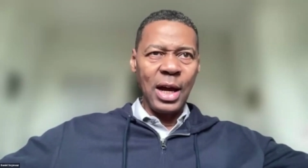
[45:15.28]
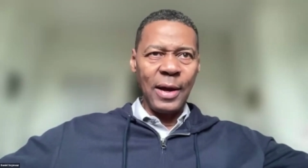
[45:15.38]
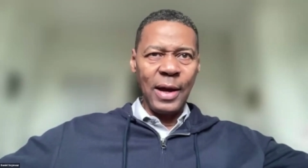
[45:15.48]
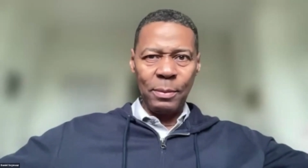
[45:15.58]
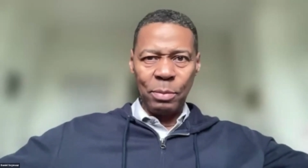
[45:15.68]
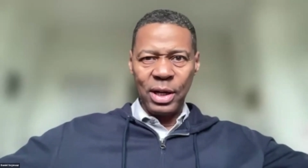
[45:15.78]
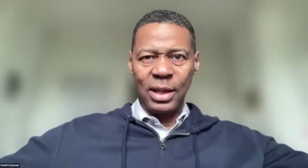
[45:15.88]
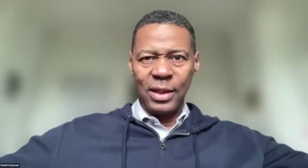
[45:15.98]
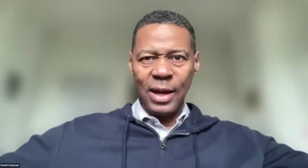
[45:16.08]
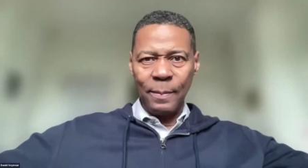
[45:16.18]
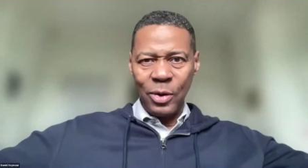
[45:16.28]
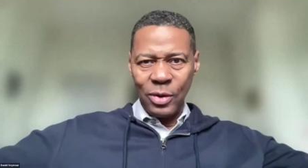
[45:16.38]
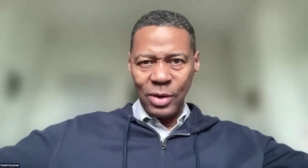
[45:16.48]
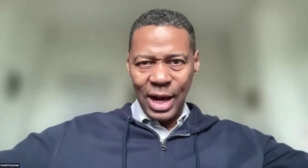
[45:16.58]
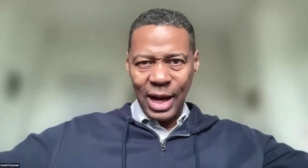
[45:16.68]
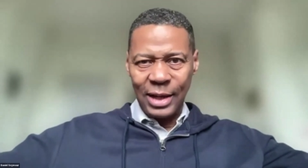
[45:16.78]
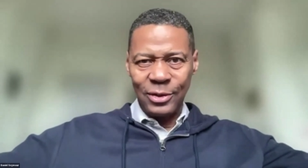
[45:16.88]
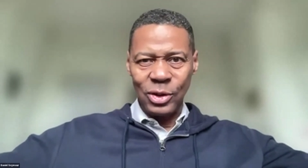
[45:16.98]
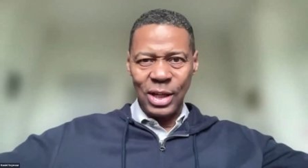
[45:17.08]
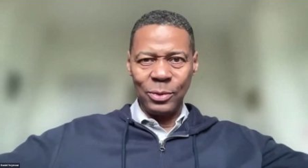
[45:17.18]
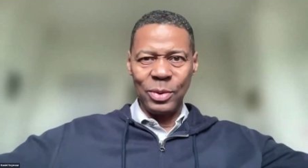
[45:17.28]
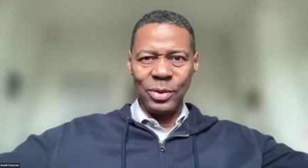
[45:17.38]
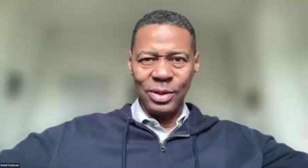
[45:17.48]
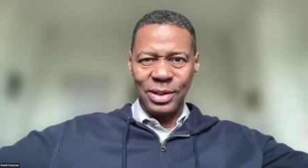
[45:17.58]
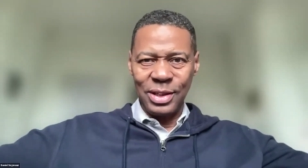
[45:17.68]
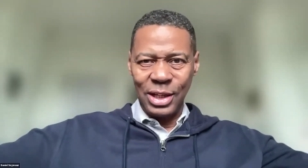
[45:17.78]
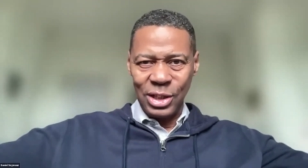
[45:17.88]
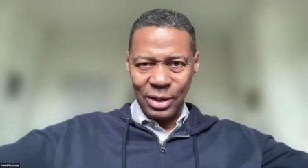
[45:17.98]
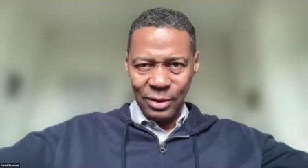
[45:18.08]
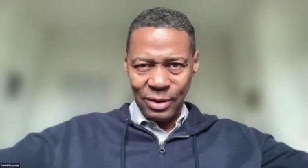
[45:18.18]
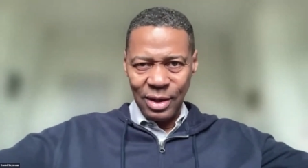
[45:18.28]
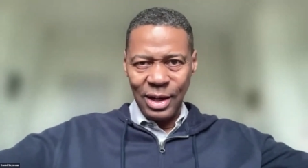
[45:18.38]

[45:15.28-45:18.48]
and bringing them online so that we could teach it